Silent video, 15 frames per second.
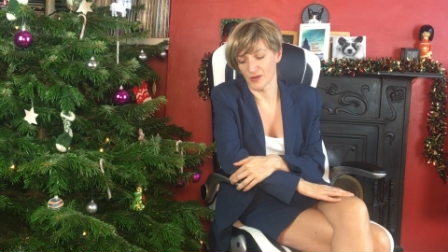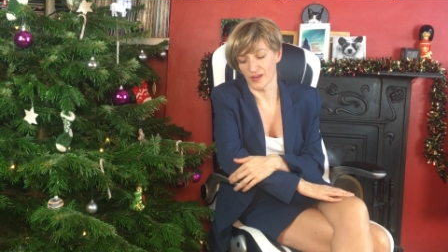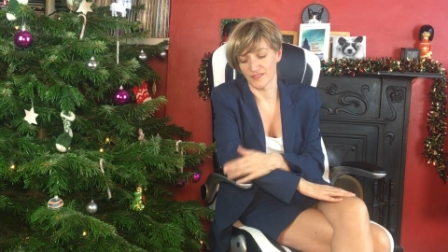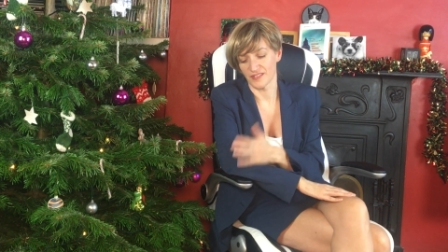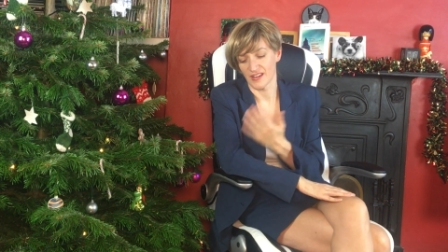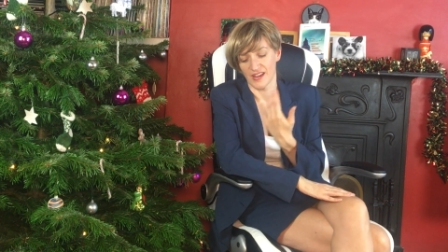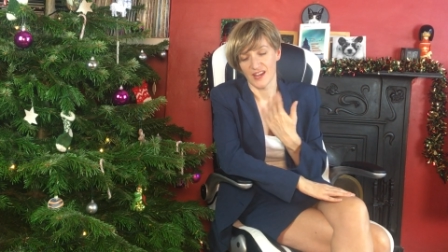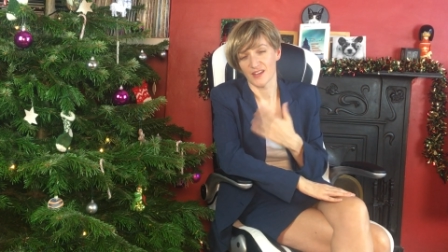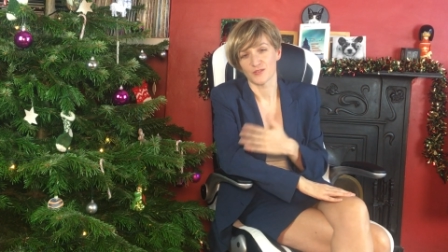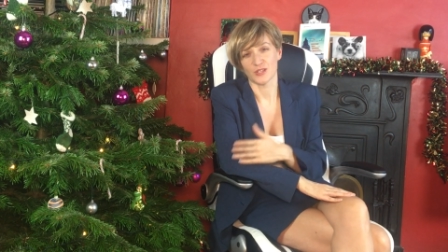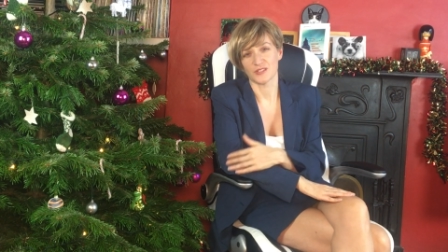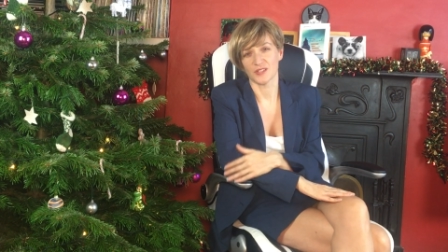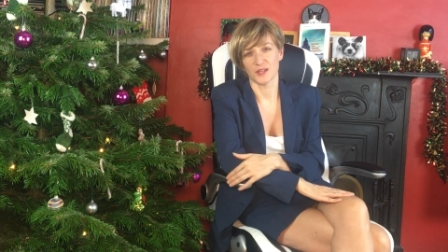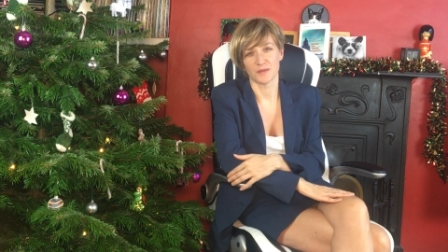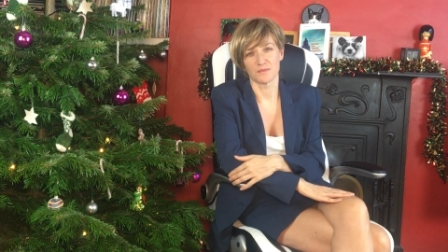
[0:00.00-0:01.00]
Now, I've
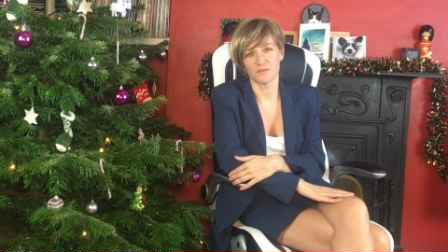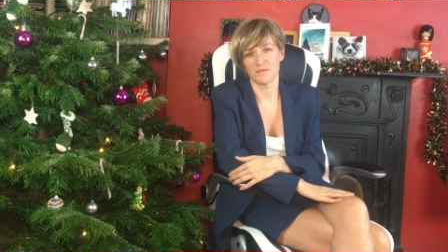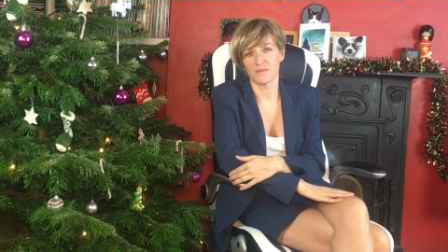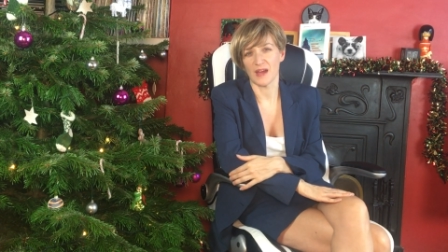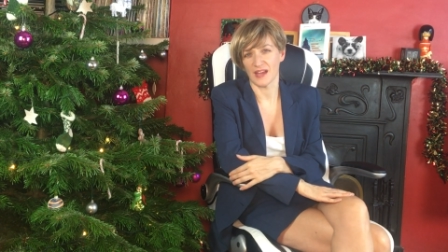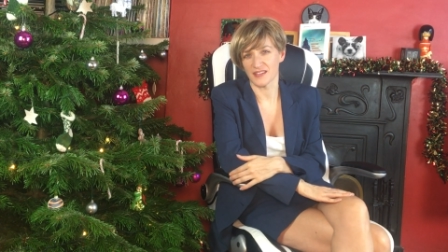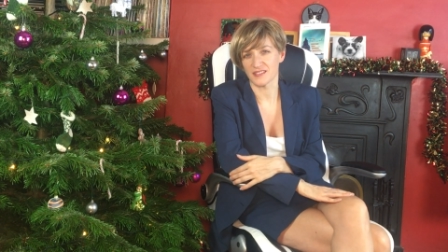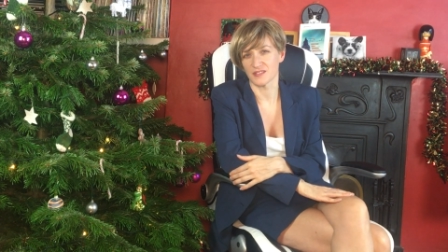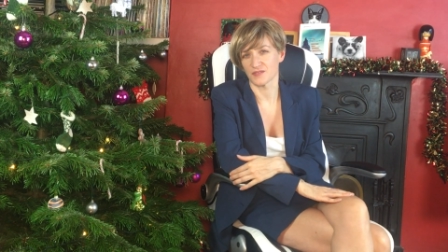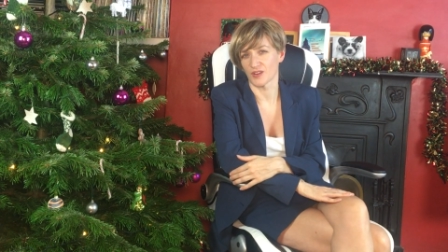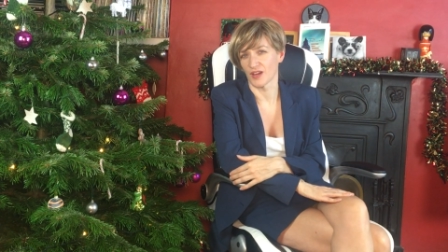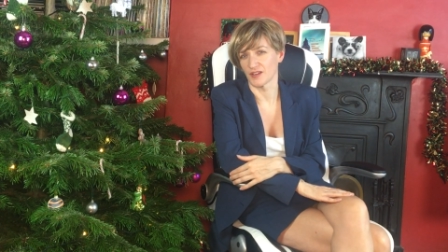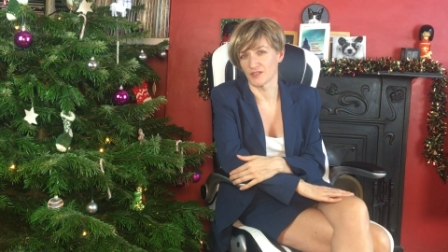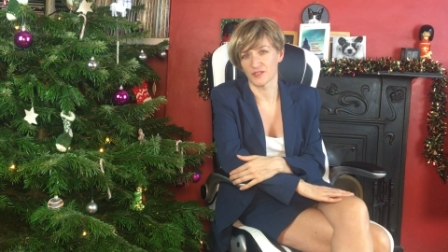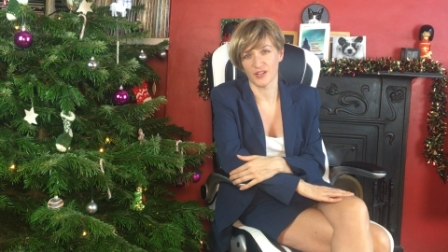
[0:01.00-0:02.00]
just done a
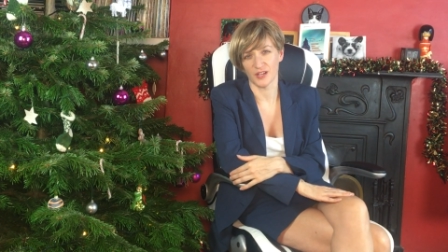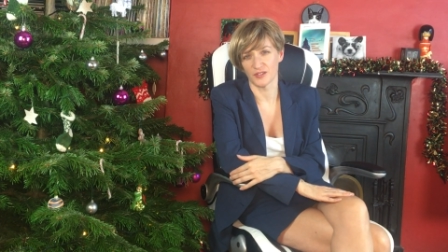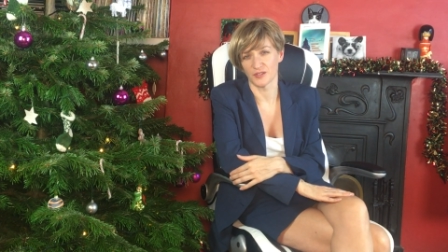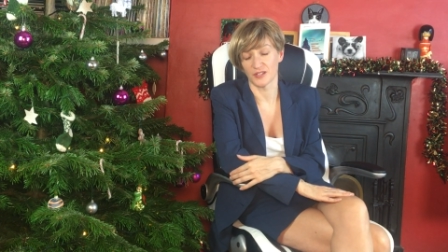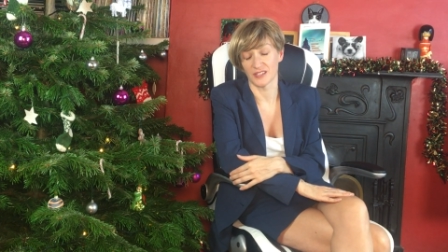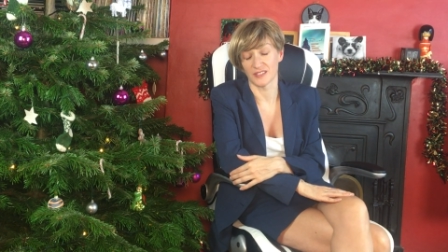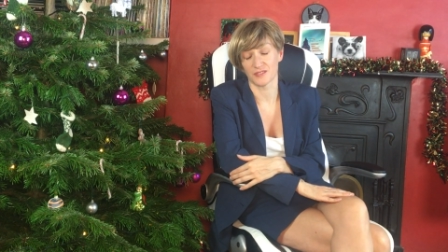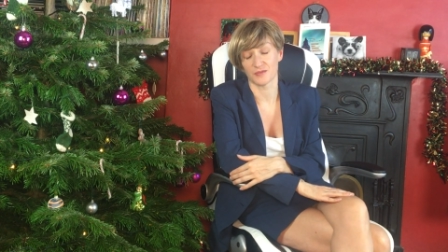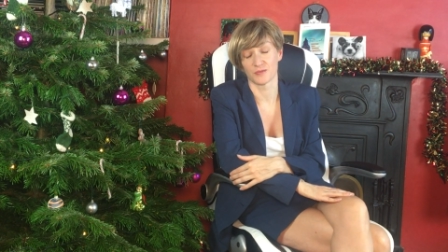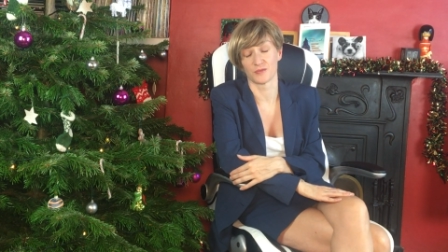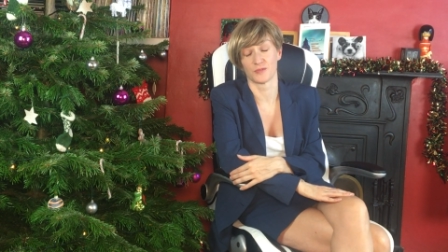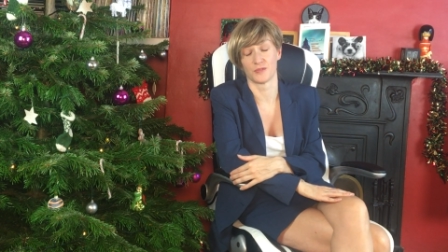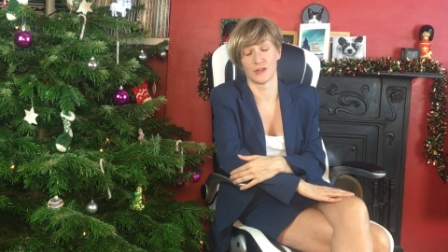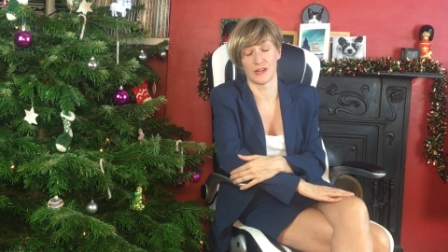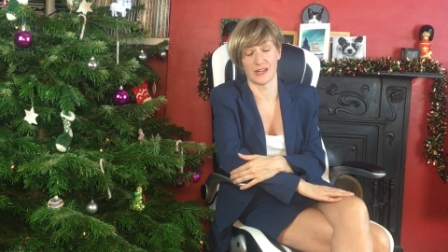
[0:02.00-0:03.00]
massive line of Coke and it's
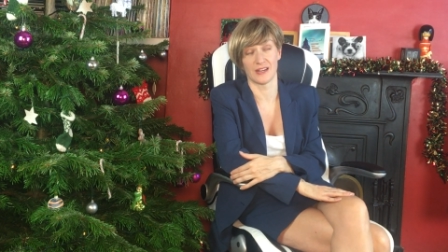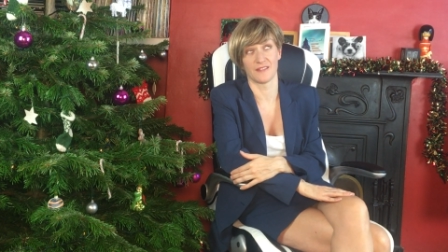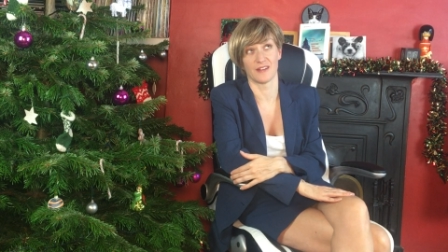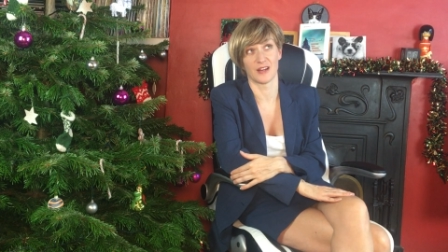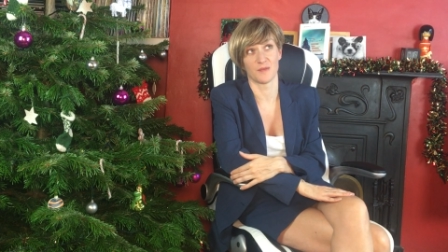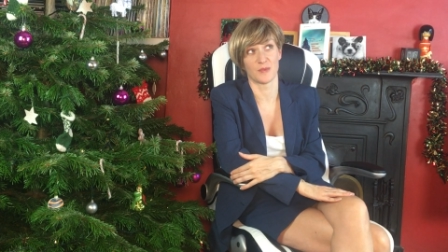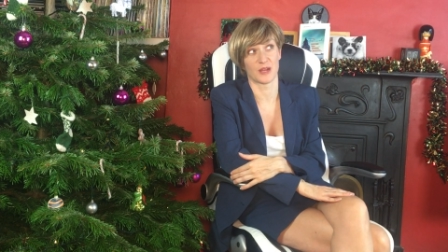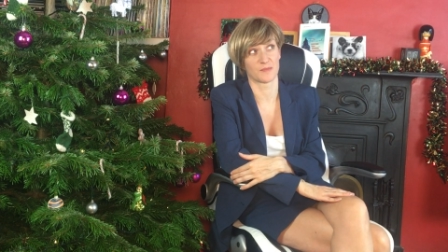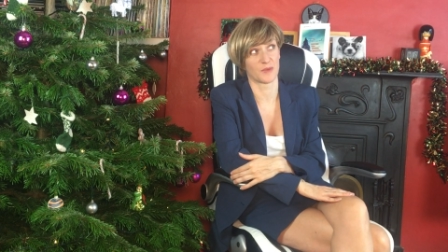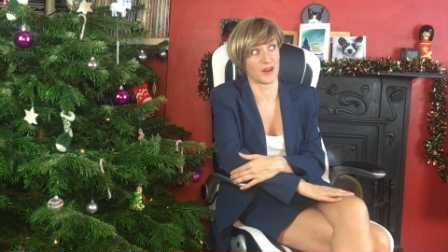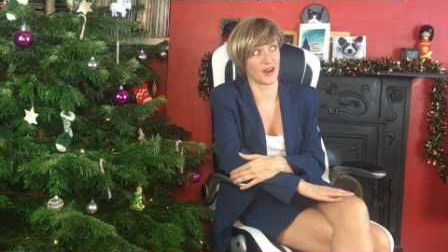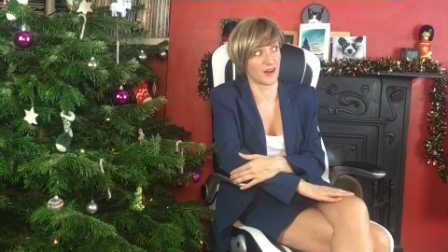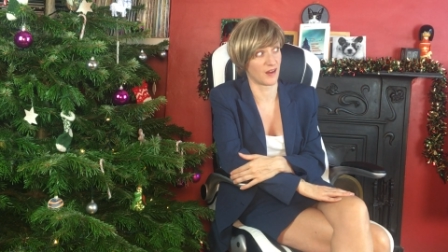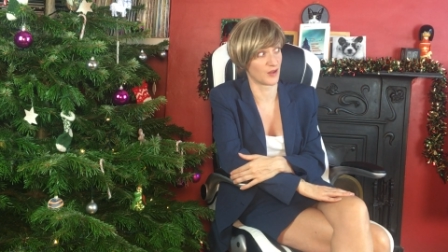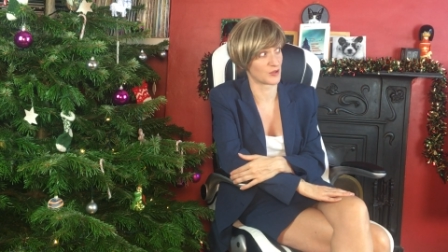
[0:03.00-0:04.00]
really, really made
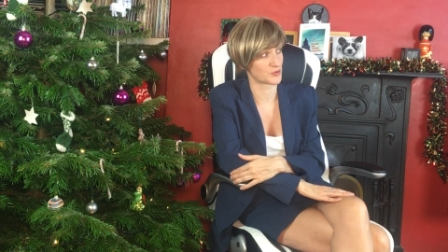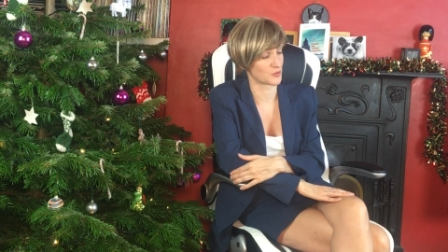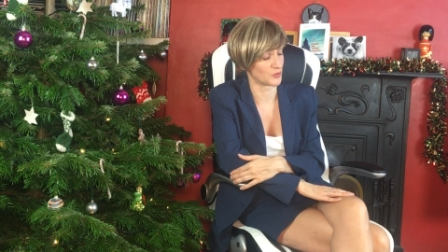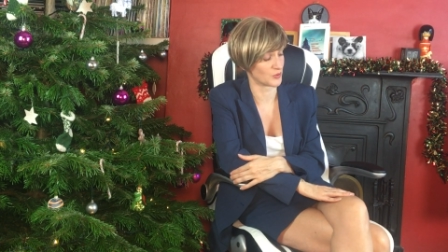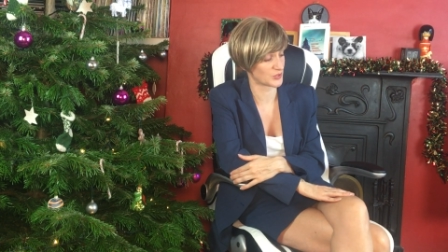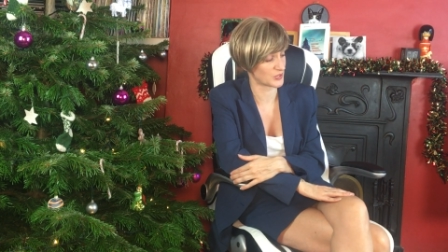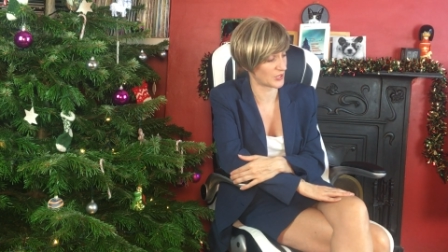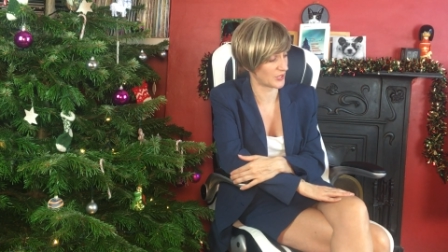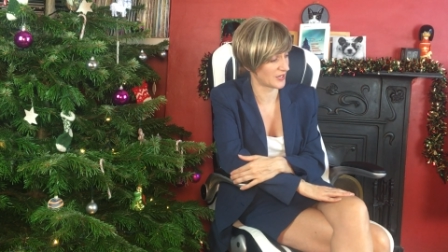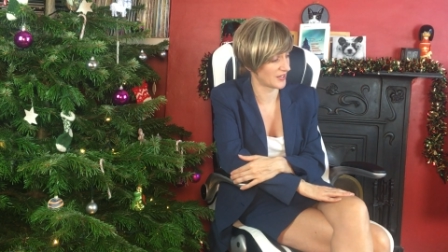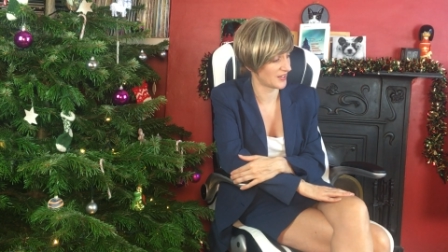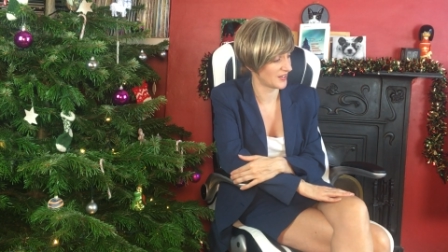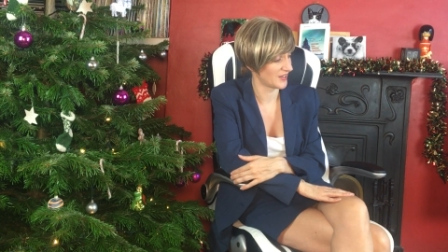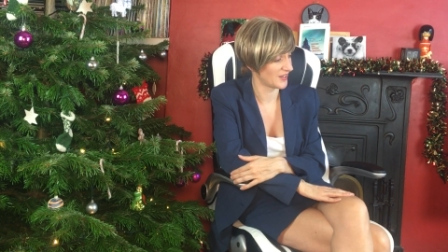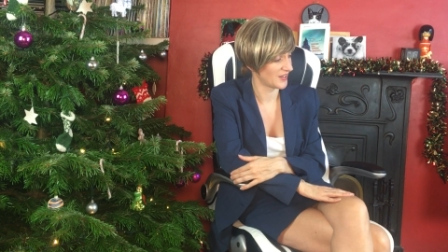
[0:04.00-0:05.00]
my eyes water.
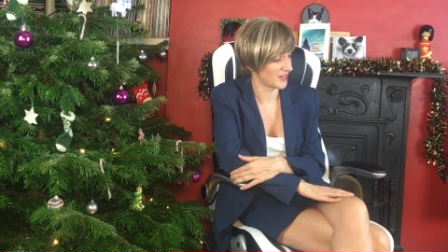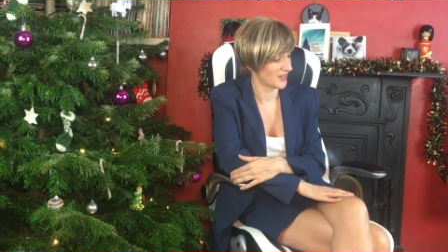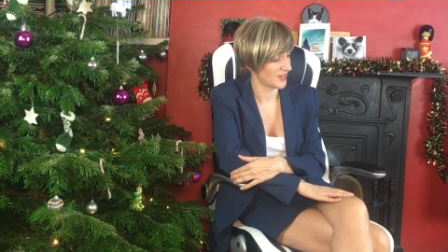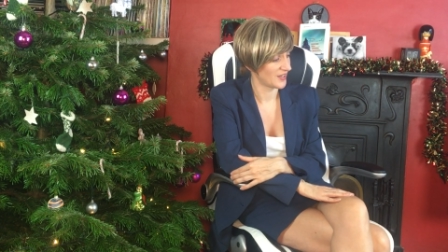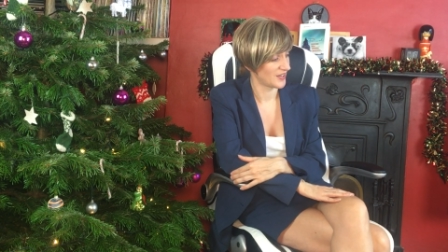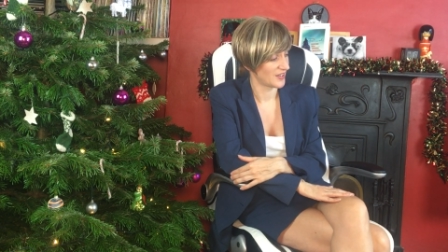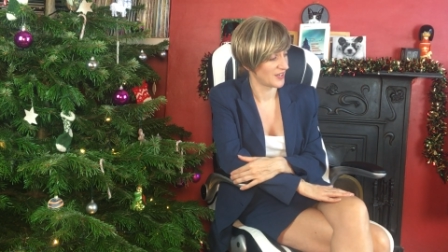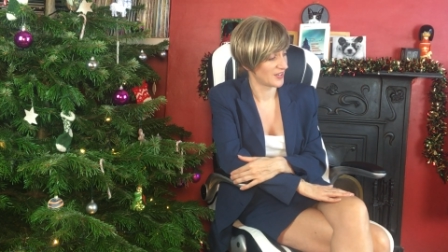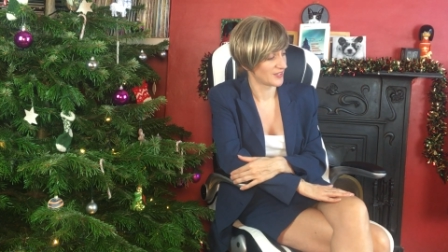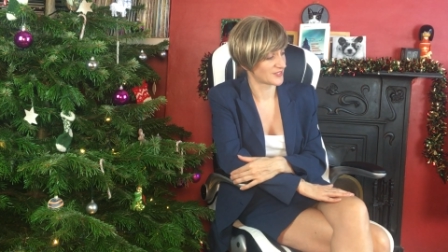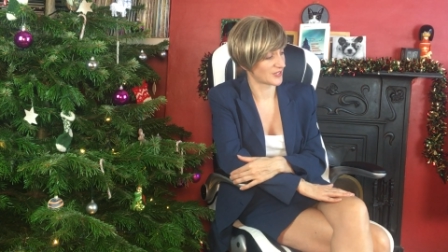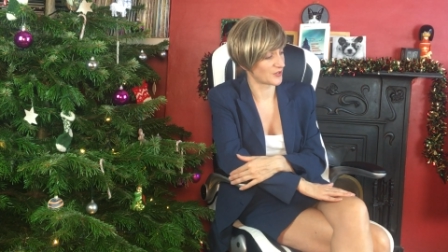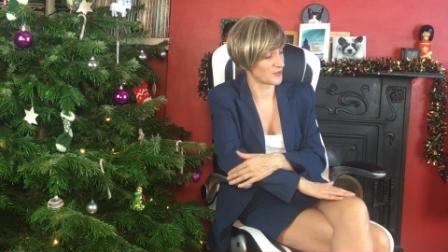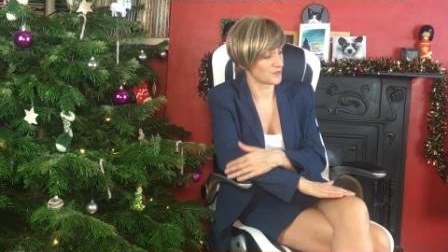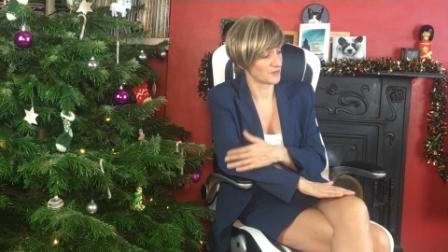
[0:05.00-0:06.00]

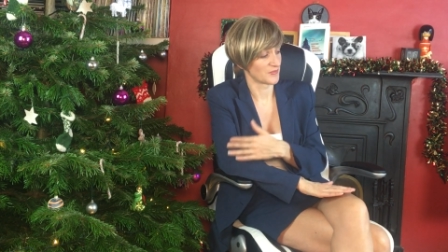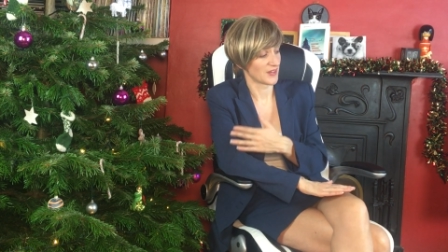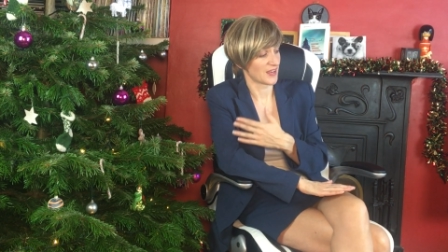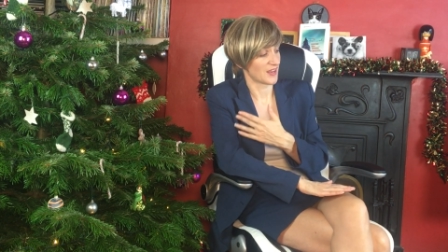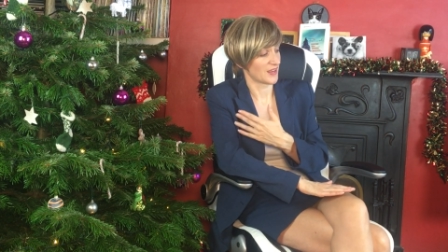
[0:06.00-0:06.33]
So,